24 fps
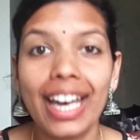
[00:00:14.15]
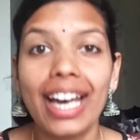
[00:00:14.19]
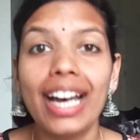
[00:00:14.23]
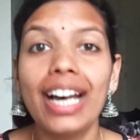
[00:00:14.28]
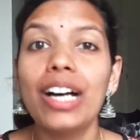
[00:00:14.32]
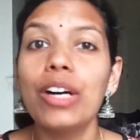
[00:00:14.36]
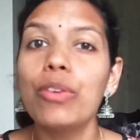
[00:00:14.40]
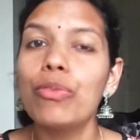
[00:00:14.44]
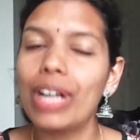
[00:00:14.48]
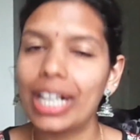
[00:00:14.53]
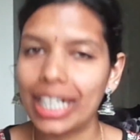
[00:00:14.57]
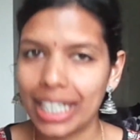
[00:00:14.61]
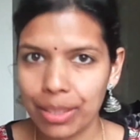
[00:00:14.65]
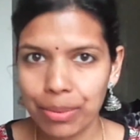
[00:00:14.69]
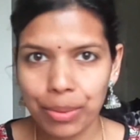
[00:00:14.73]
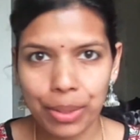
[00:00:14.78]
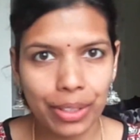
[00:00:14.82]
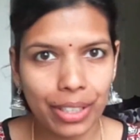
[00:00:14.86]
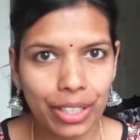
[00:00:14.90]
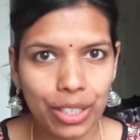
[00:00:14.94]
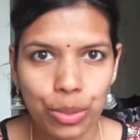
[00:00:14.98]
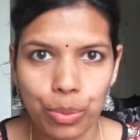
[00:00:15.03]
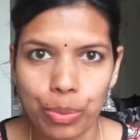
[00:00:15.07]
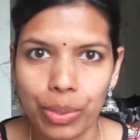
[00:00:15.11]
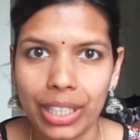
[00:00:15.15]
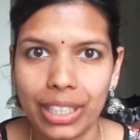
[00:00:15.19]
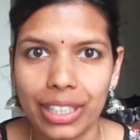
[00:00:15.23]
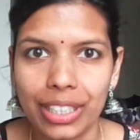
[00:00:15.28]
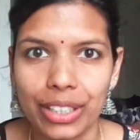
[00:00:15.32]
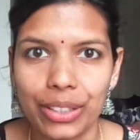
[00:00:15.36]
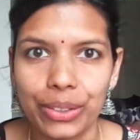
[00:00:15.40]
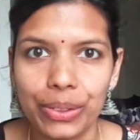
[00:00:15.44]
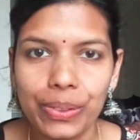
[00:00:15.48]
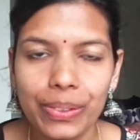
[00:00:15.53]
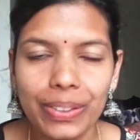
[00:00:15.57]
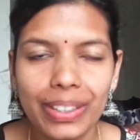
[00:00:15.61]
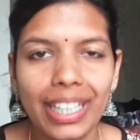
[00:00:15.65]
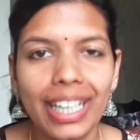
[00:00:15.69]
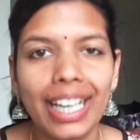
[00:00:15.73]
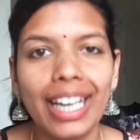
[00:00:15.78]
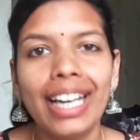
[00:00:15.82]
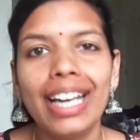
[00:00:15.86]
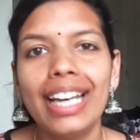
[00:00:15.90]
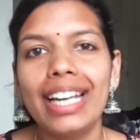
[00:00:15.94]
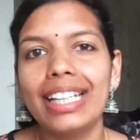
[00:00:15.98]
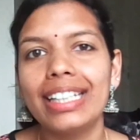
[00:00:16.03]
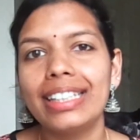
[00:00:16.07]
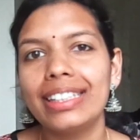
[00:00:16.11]
Welcome to this video.
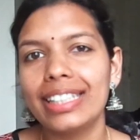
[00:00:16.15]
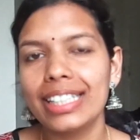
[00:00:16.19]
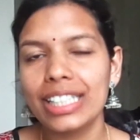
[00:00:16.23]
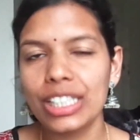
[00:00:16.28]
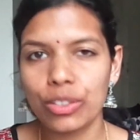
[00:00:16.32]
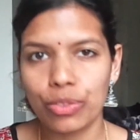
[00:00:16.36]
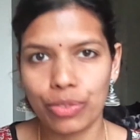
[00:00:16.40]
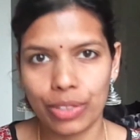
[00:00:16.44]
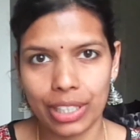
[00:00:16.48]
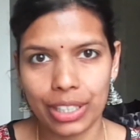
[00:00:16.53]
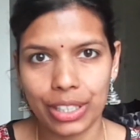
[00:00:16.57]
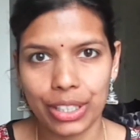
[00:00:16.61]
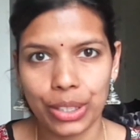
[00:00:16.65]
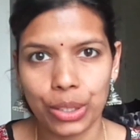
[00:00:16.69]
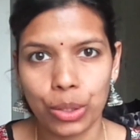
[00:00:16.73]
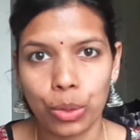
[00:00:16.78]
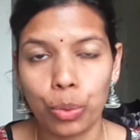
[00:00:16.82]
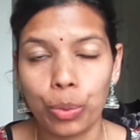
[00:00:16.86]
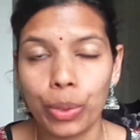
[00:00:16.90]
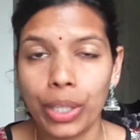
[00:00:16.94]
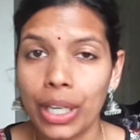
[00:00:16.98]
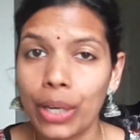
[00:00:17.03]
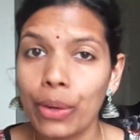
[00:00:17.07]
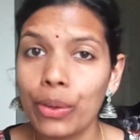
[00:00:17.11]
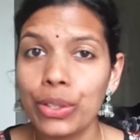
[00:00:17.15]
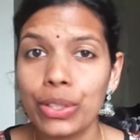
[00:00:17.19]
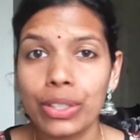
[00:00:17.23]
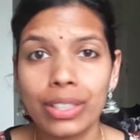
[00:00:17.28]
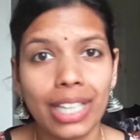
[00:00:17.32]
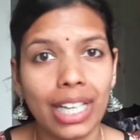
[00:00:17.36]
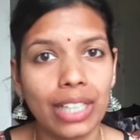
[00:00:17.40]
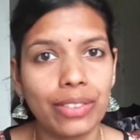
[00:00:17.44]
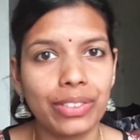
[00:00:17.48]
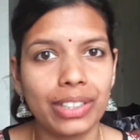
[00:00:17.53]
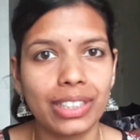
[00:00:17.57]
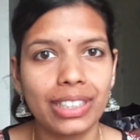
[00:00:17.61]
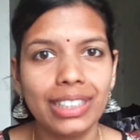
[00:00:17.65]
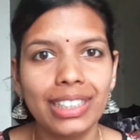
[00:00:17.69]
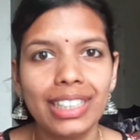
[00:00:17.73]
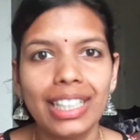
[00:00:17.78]
In this video we are going to cover